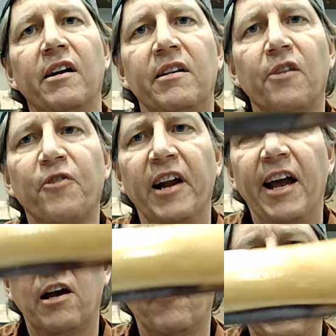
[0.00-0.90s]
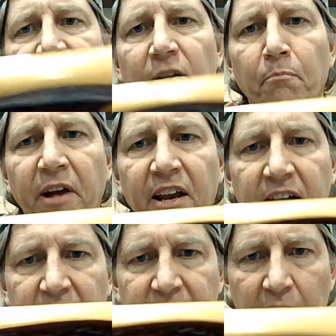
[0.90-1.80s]
a different handle that actually made out
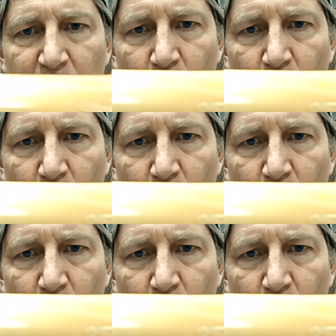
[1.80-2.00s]
of diamond